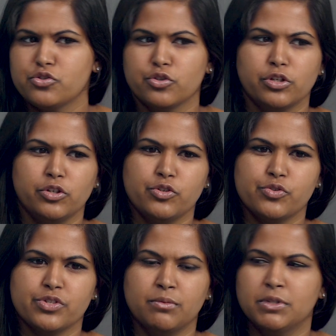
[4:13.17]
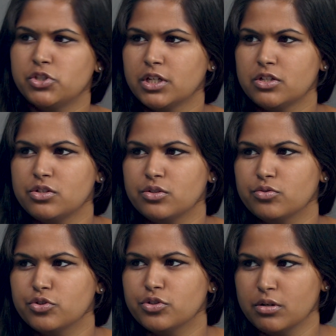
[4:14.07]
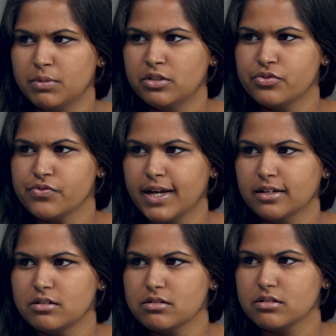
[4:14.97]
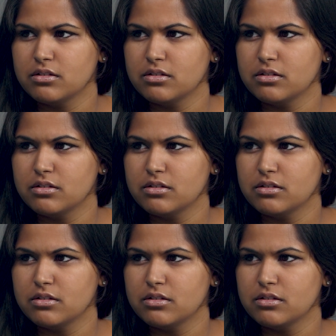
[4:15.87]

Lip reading: So do you use imaging to determine those factors?